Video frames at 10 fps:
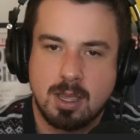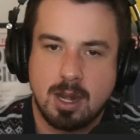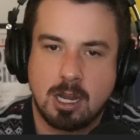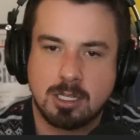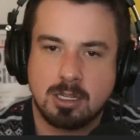And
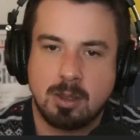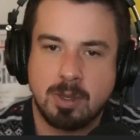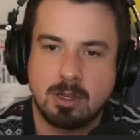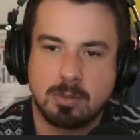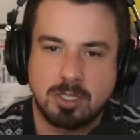actually, let me
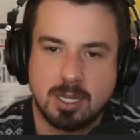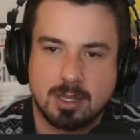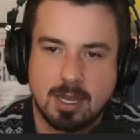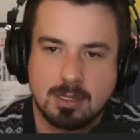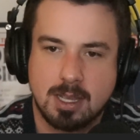double check
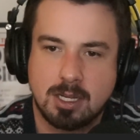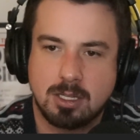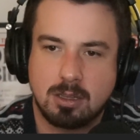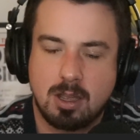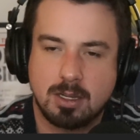that because I
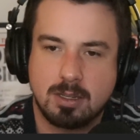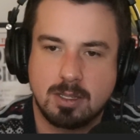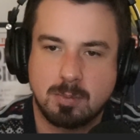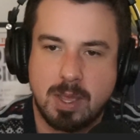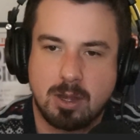actually locked in
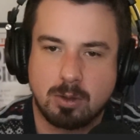this bet